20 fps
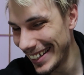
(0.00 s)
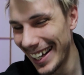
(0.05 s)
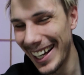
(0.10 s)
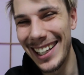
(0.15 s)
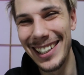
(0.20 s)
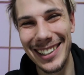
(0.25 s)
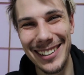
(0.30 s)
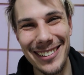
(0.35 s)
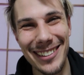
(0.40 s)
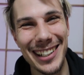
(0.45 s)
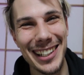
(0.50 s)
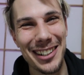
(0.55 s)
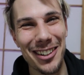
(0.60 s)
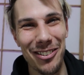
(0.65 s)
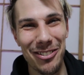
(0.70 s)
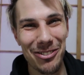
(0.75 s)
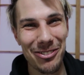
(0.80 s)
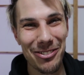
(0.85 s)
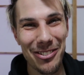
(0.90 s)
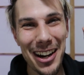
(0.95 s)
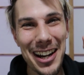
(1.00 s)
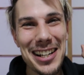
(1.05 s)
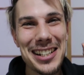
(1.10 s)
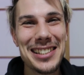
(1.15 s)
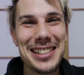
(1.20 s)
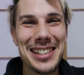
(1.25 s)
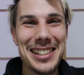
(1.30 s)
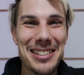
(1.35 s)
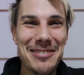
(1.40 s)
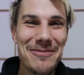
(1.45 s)
I literally got
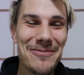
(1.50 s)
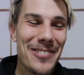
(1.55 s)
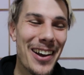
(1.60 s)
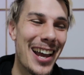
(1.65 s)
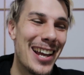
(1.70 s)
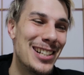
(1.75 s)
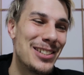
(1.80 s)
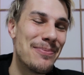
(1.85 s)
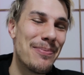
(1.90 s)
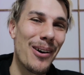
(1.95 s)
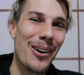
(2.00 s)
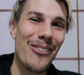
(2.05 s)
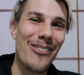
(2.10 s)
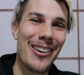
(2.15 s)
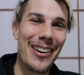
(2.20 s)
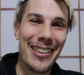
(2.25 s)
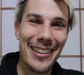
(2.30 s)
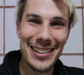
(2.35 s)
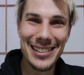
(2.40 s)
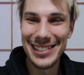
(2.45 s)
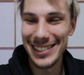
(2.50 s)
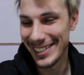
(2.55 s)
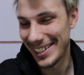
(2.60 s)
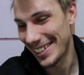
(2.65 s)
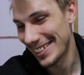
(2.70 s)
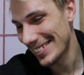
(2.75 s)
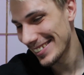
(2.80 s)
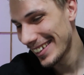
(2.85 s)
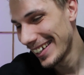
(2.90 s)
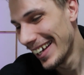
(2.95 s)
raked in the face by one of those
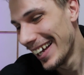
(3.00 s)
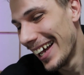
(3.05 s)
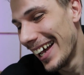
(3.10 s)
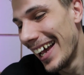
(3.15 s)
things.